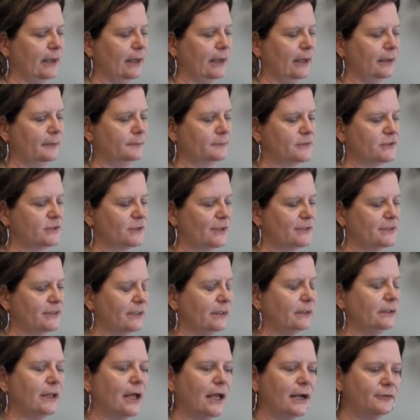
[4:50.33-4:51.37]
Um, so I
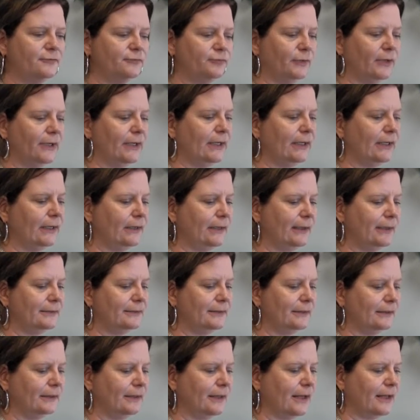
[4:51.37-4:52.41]
did a lot of reading. I
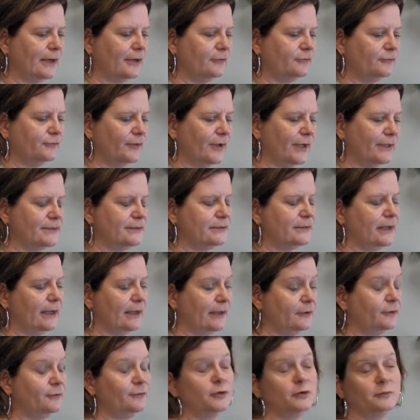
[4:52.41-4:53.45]
did a lot of I,
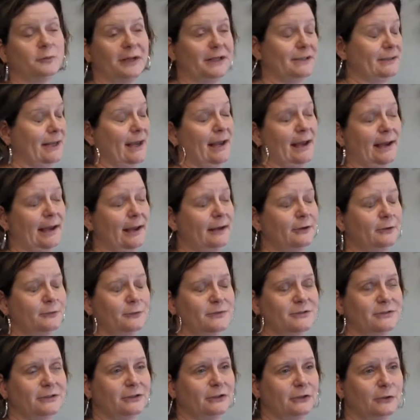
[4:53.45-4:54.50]
I interviewed my dad, who
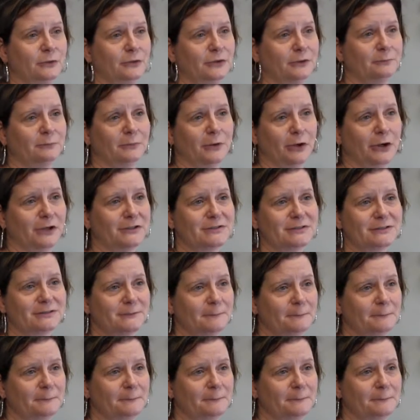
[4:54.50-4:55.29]
was a union boss,